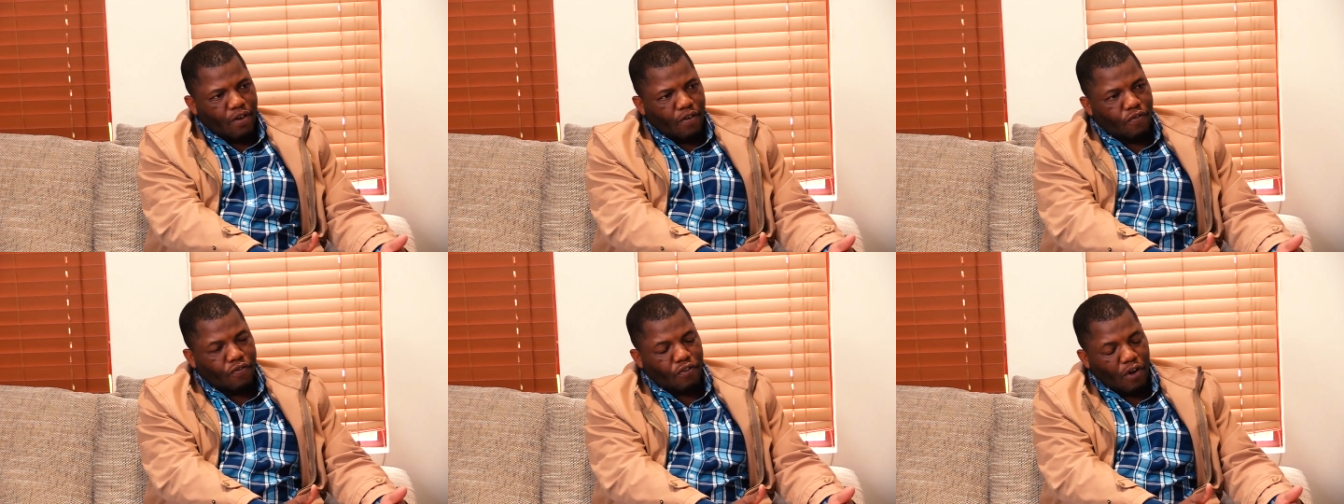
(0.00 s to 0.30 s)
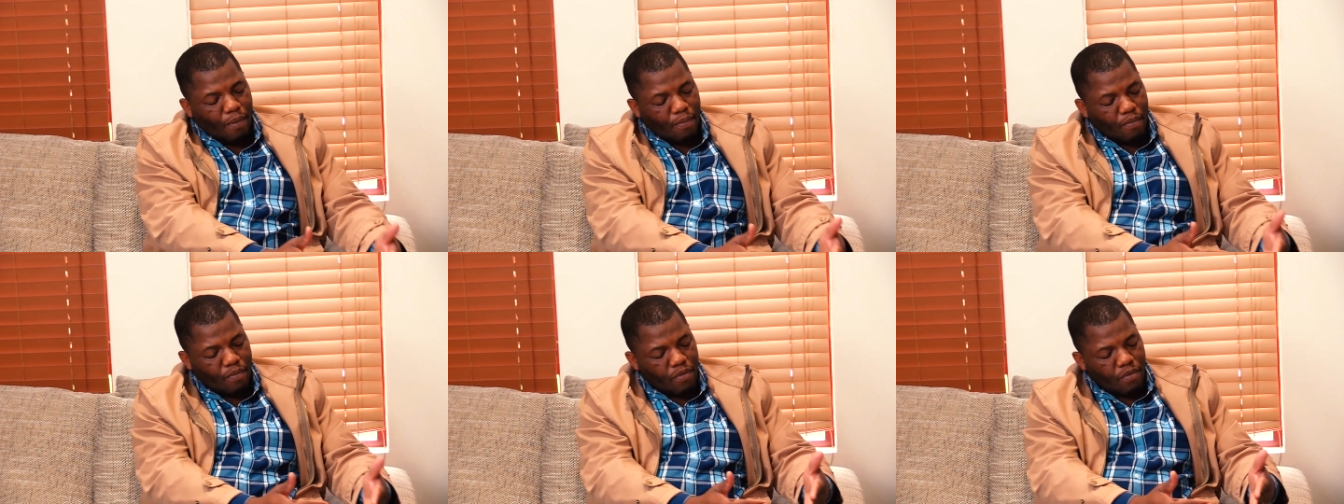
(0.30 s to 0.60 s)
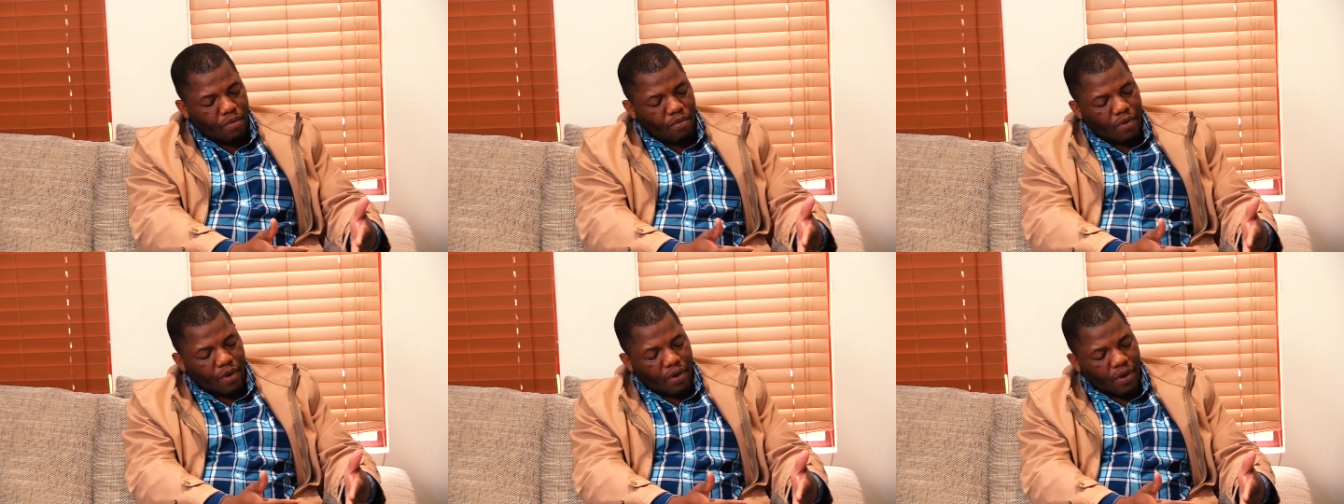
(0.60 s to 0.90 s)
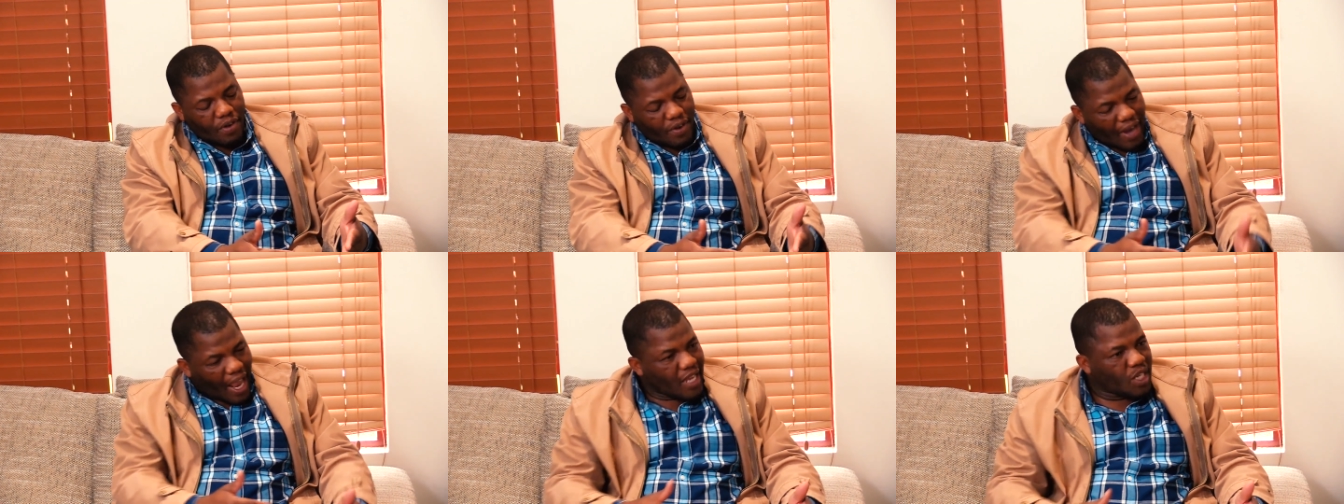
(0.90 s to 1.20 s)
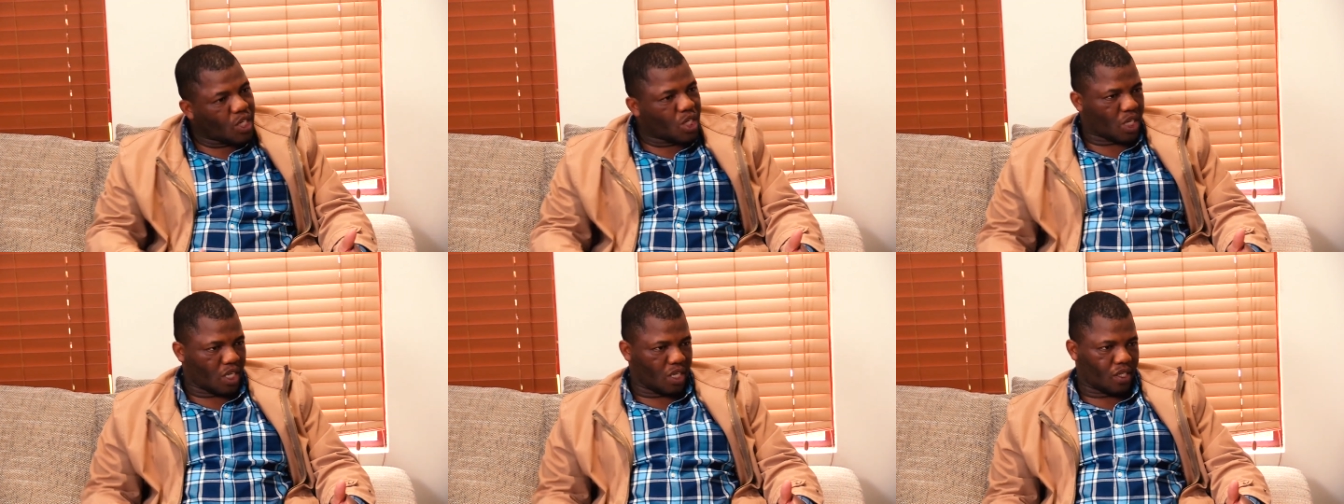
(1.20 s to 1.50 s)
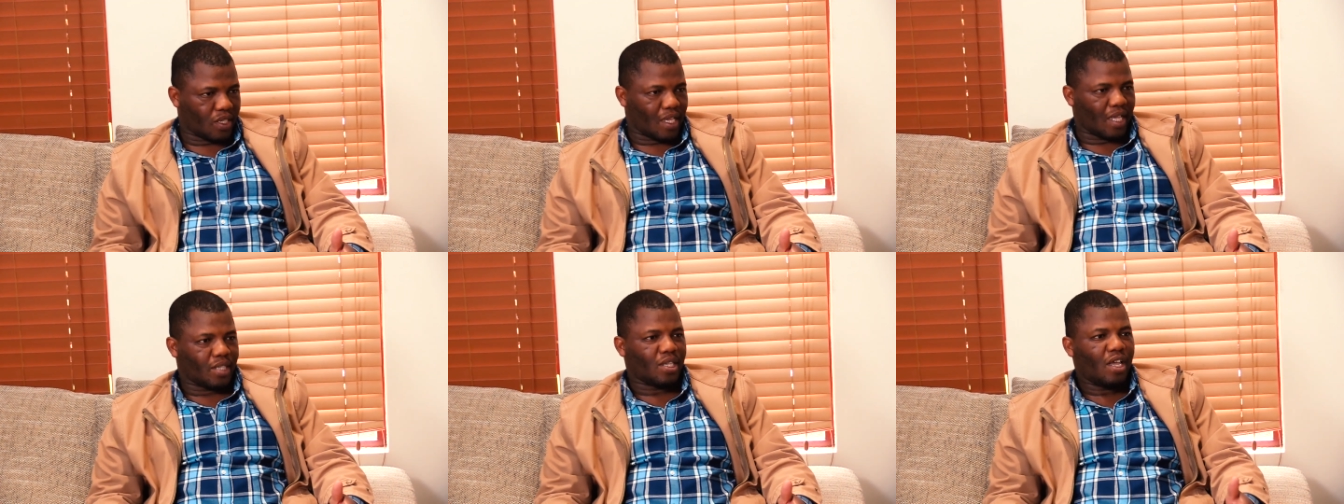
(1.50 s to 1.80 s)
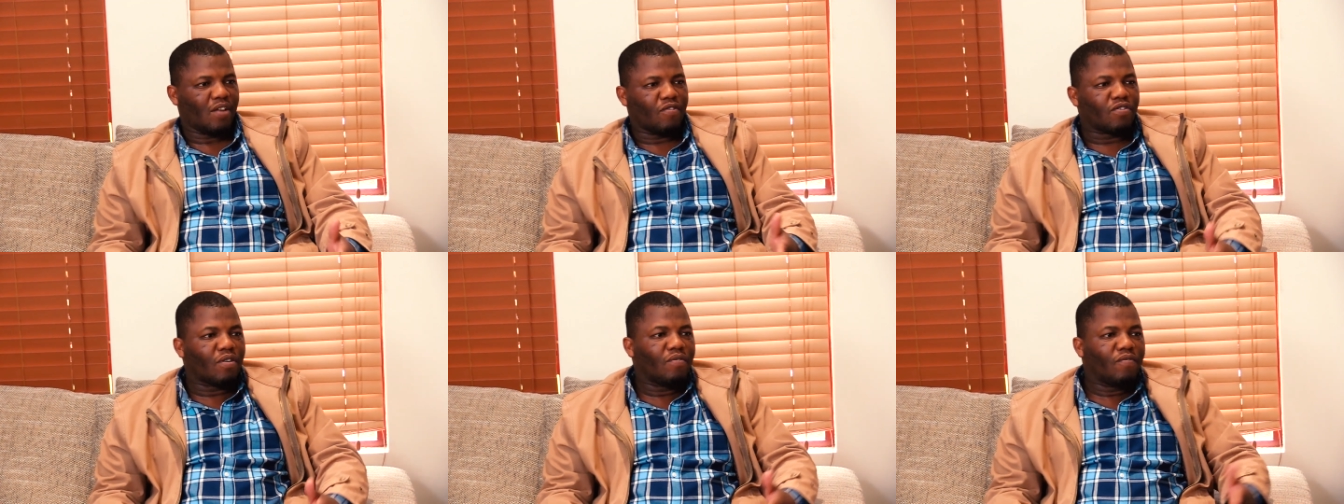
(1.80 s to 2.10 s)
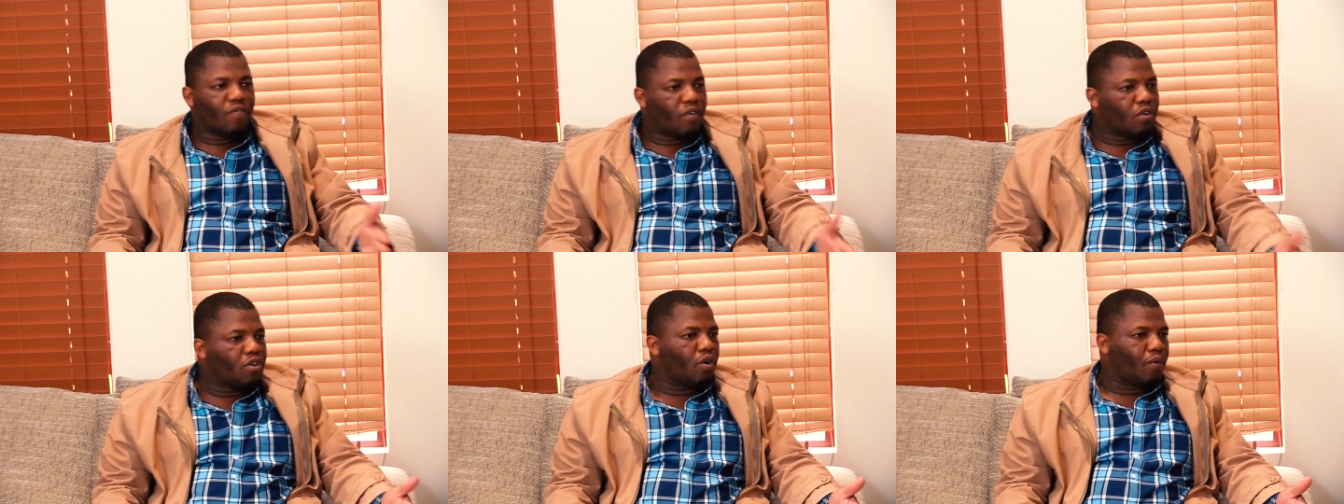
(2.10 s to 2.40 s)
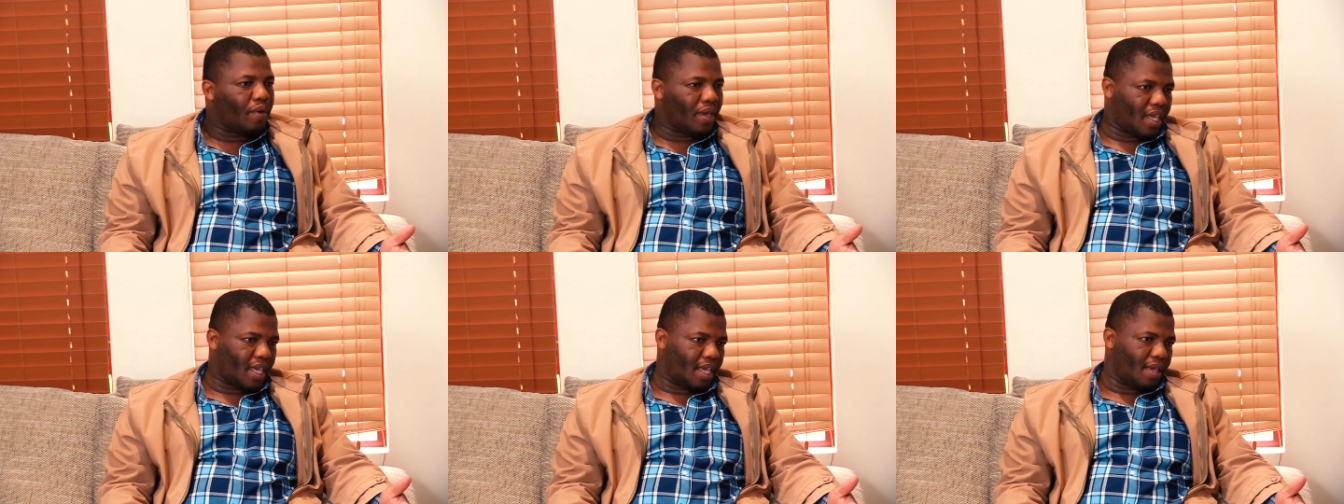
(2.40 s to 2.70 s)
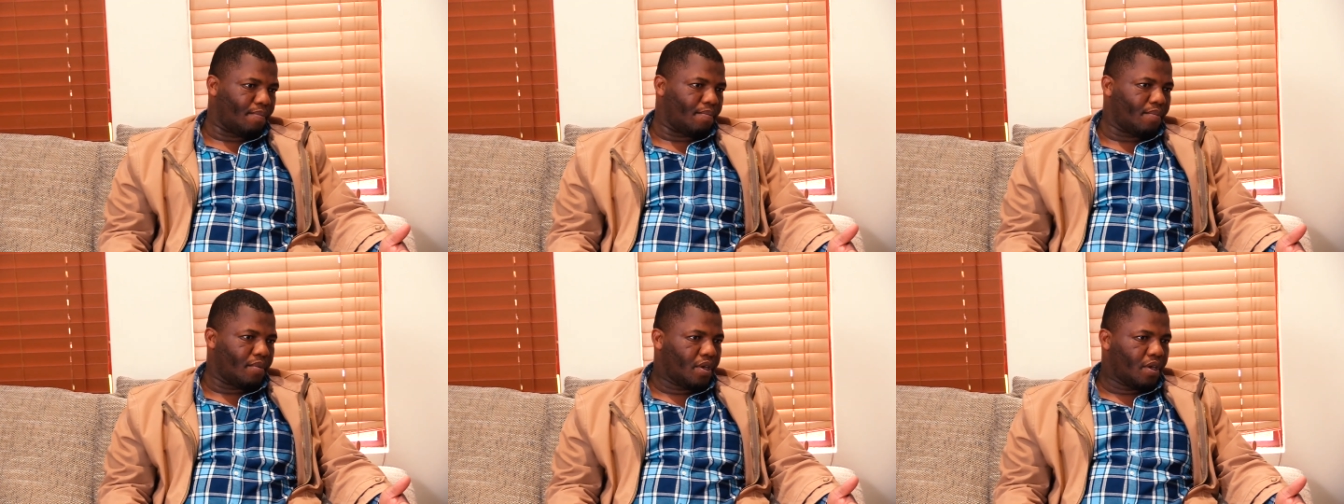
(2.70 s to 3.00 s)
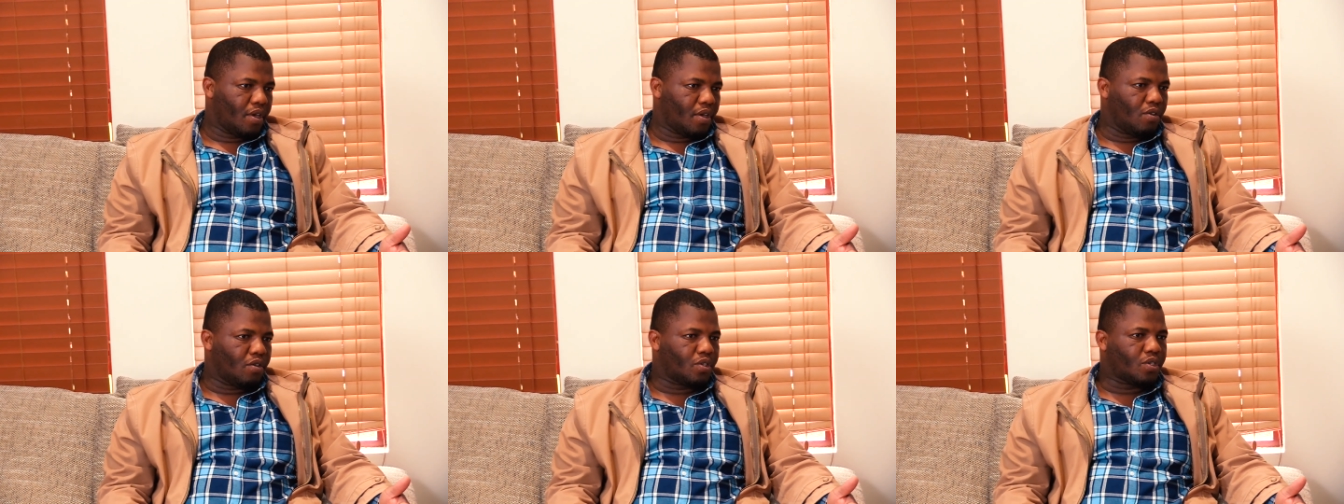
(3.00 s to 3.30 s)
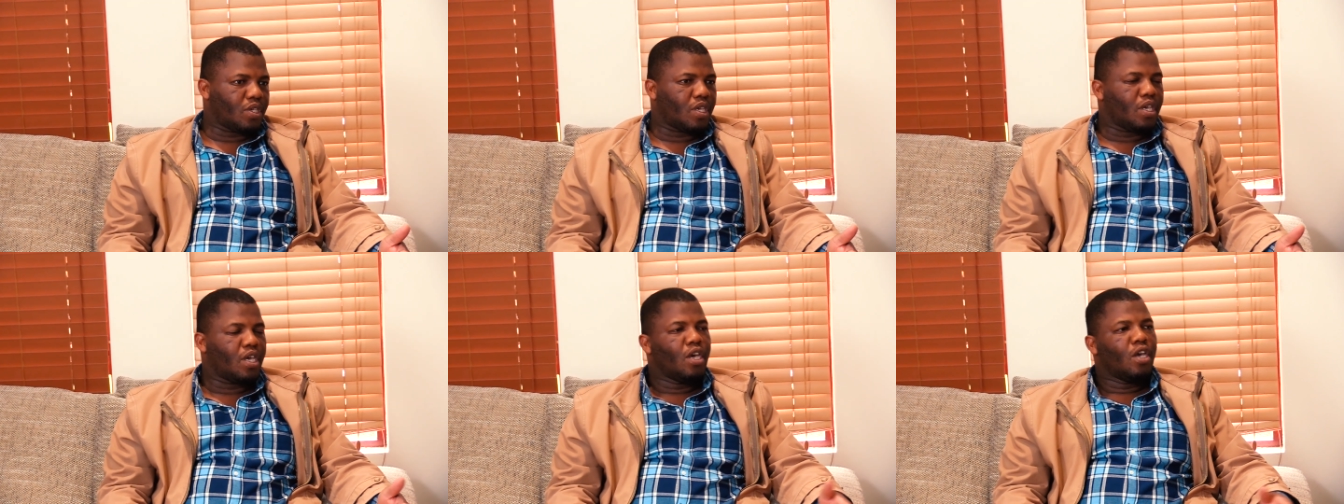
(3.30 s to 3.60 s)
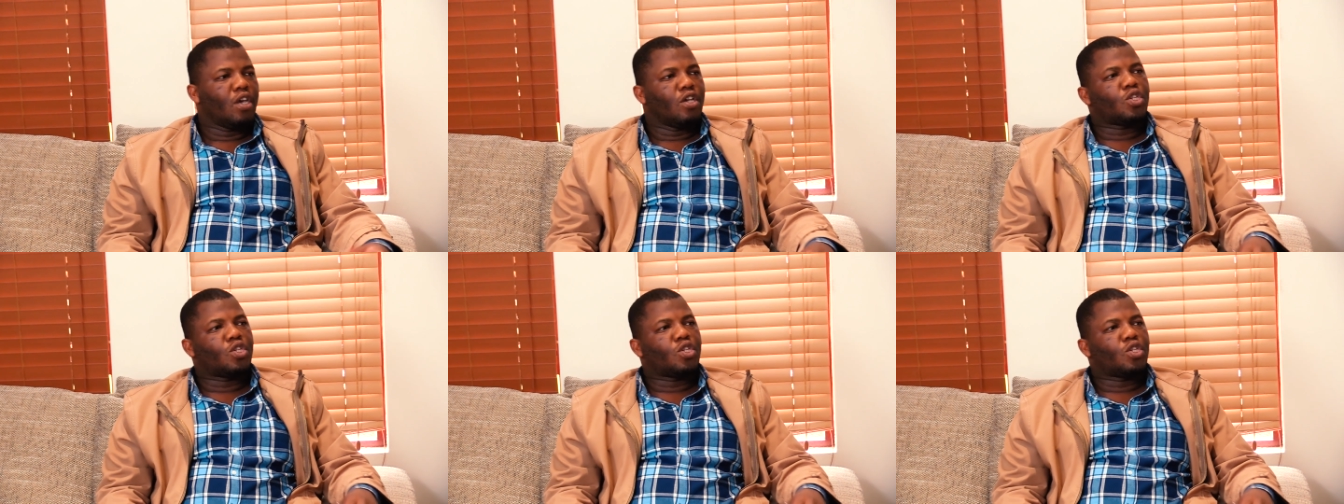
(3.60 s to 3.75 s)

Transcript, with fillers: from Christ Jesus and from following Him, you see.